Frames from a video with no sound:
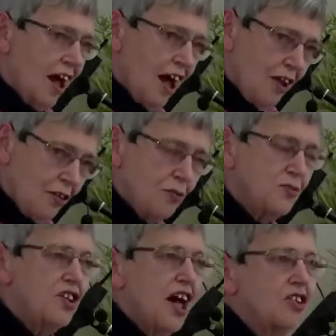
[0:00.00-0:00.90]
And the
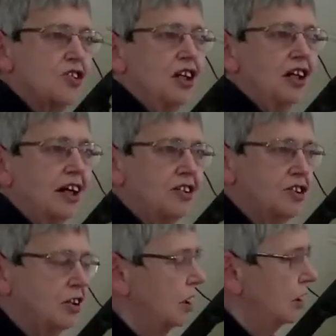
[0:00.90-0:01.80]
tax
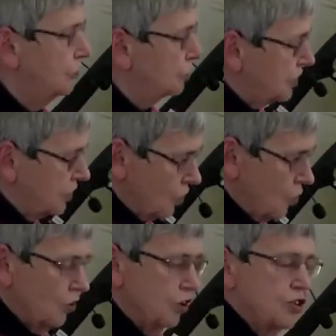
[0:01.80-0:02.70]
collector over in the
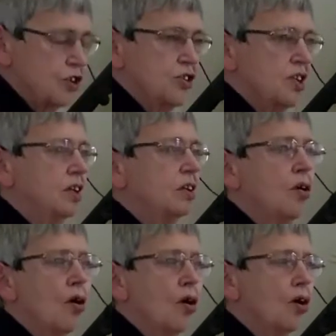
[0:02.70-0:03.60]
corner just said,
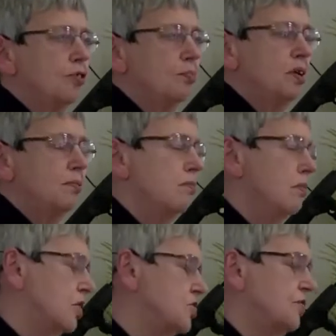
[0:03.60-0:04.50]
God, be
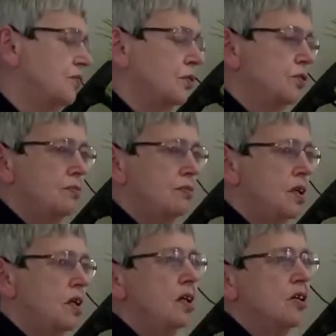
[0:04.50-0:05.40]
merciful to
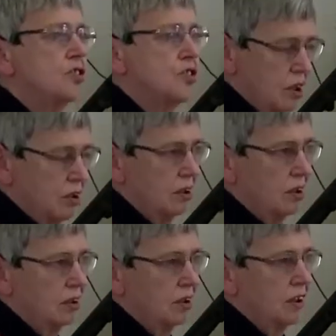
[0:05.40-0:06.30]
me, a sinner.
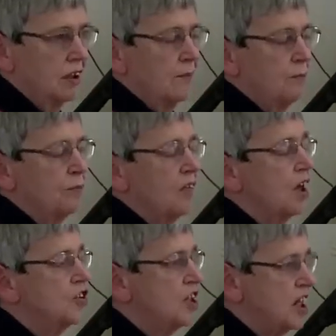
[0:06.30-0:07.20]

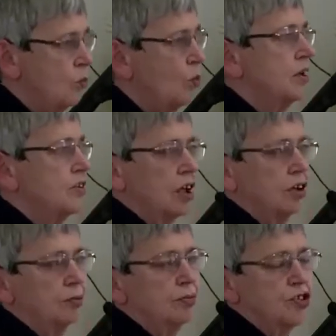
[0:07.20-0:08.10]
And he went
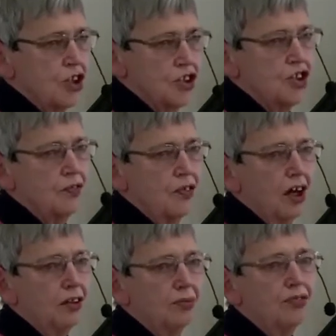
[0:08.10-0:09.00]
home
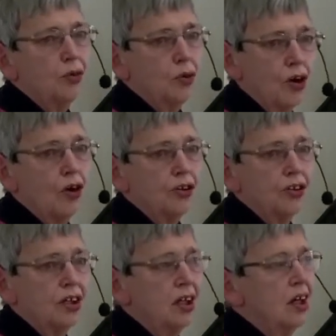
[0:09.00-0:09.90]
justified before God.
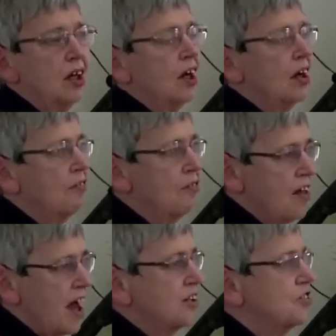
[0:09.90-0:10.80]
And
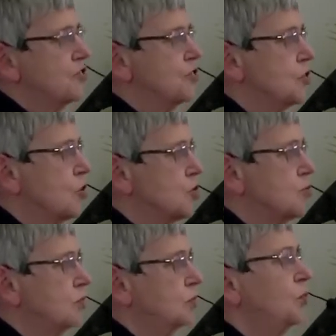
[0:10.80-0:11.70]
that's the gospel.